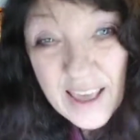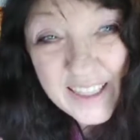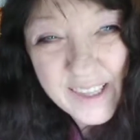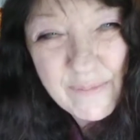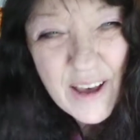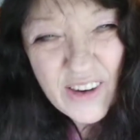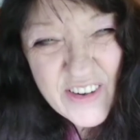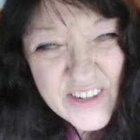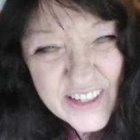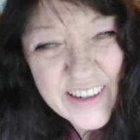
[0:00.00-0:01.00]
some powdered
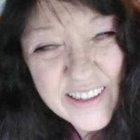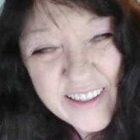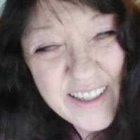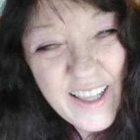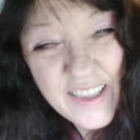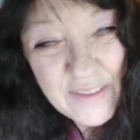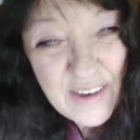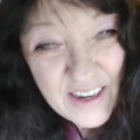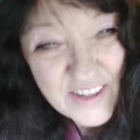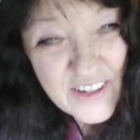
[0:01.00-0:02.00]
sugar. So make
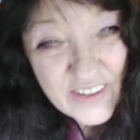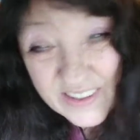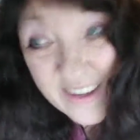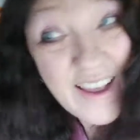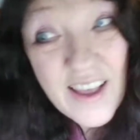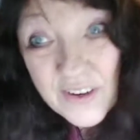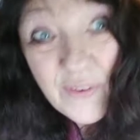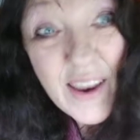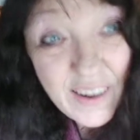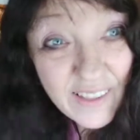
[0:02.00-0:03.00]
sure to
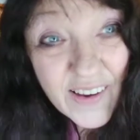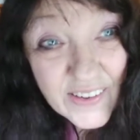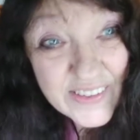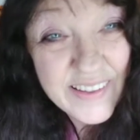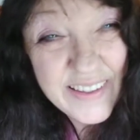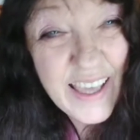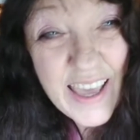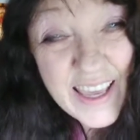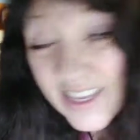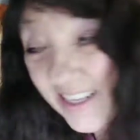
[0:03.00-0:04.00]
wait along
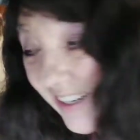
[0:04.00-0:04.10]
and